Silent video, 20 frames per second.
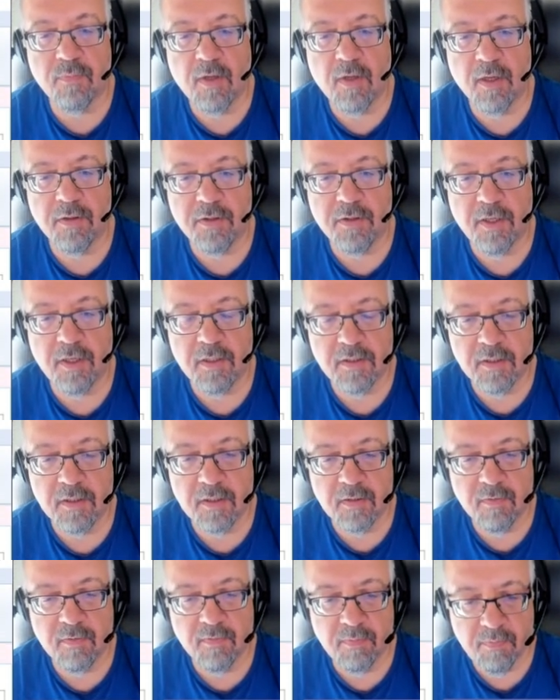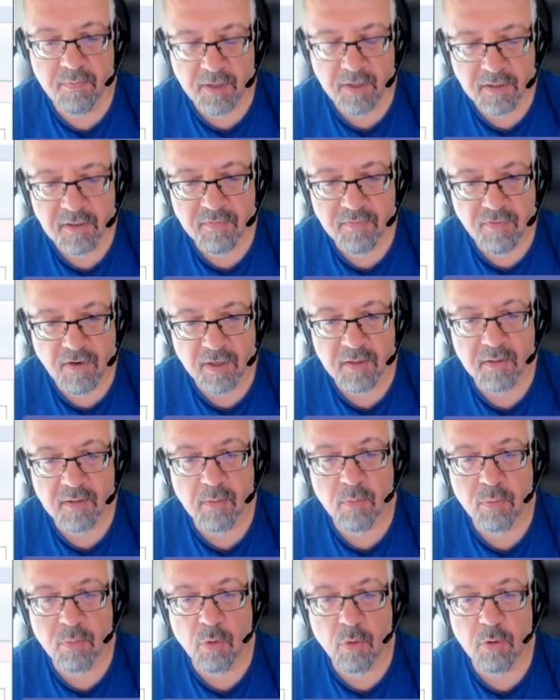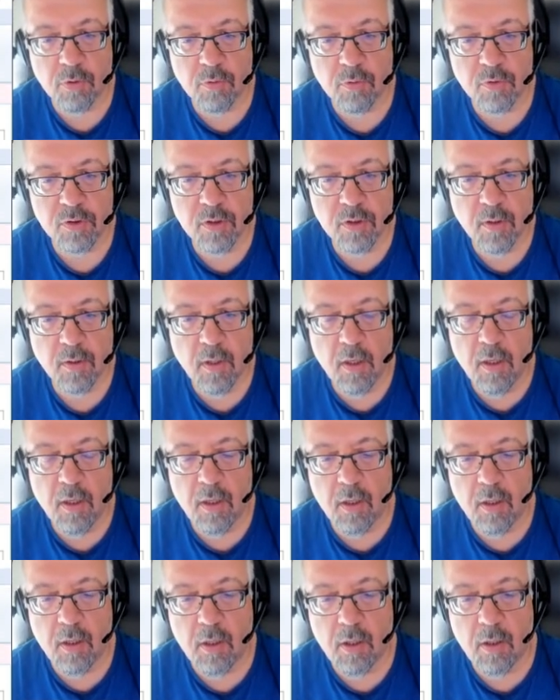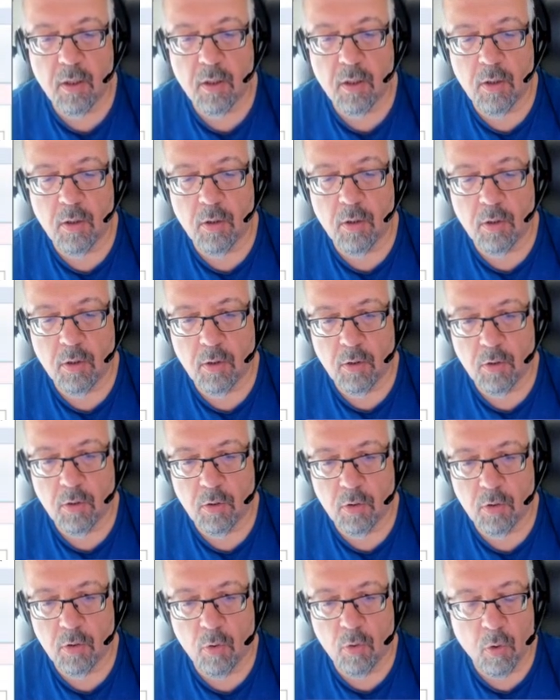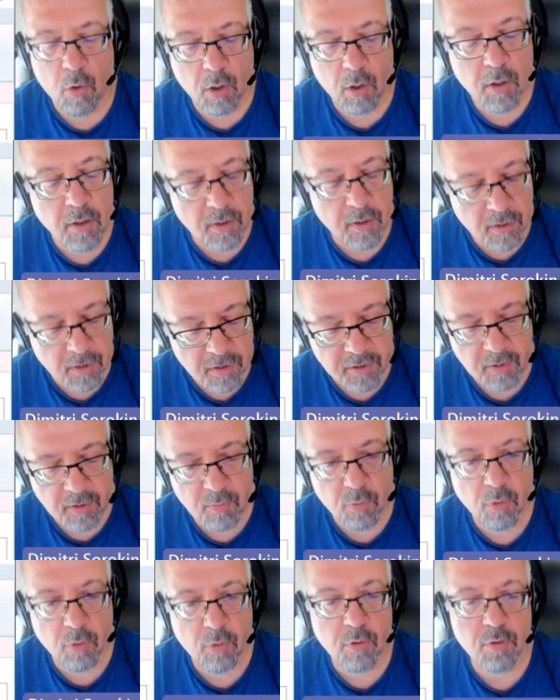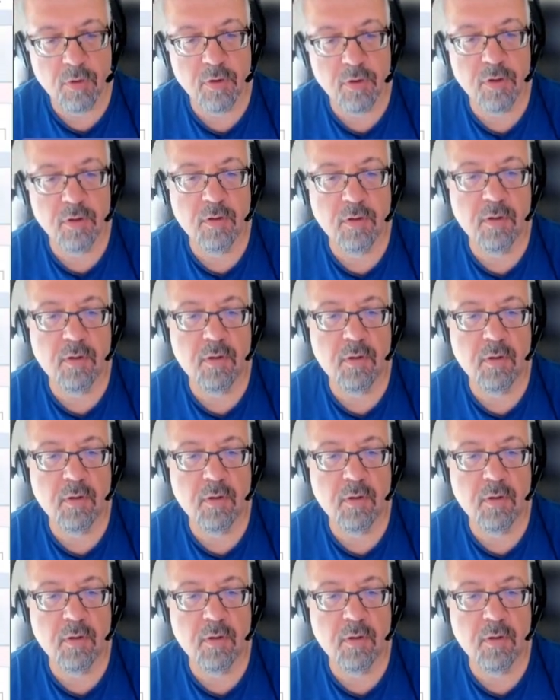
contain the predefined values or the values